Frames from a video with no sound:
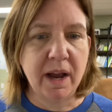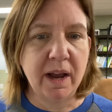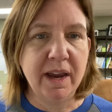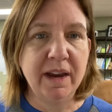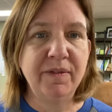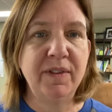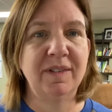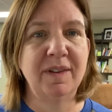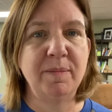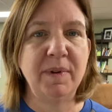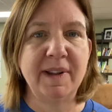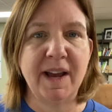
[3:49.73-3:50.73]
if it's
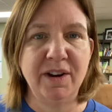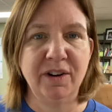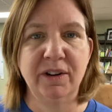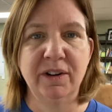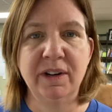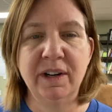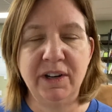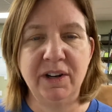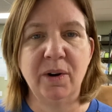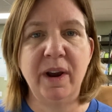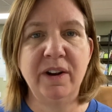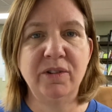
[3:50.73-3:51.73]
something that you're
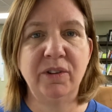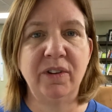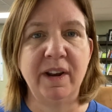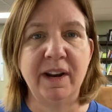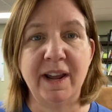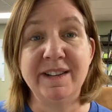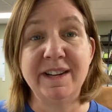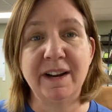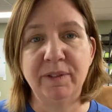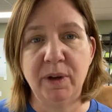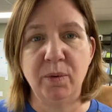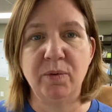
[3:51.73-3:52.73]
interested in, I
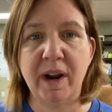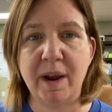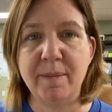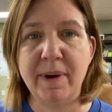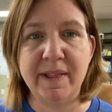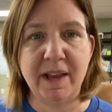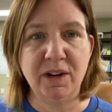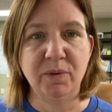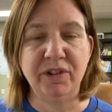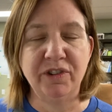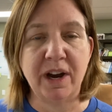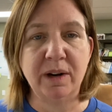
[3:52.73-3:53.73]
definitely would recommend that you
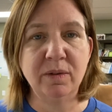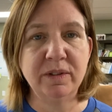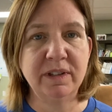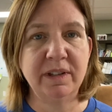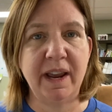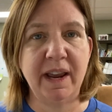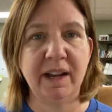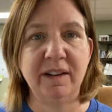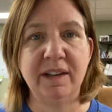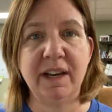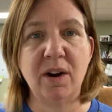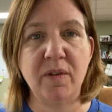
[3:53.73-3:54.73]
reach out and
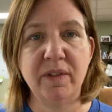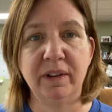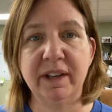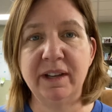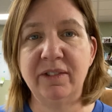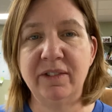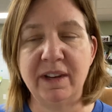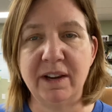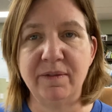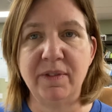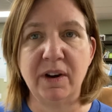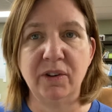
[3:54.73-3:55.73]
get on the list
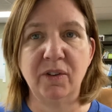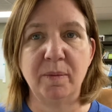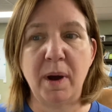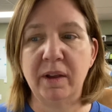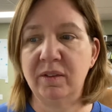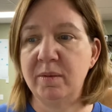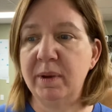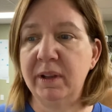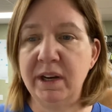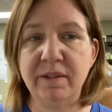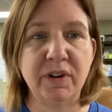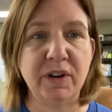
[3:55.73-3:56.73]
if there's a
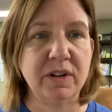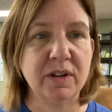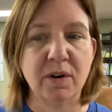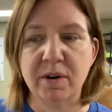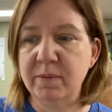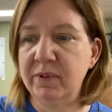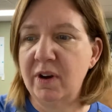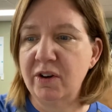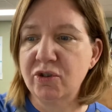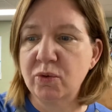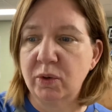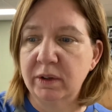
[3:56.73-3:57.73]
possibility for you to go to massage
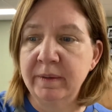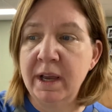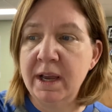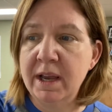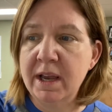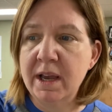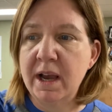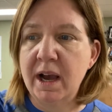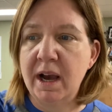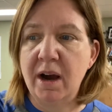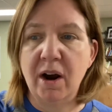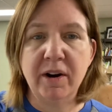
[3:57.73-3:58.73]
school.
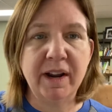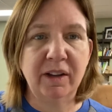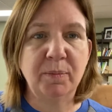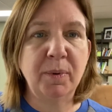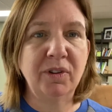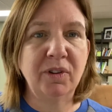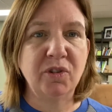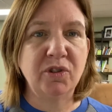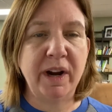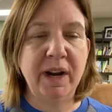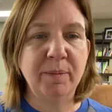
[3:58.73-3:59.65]
Our next personal training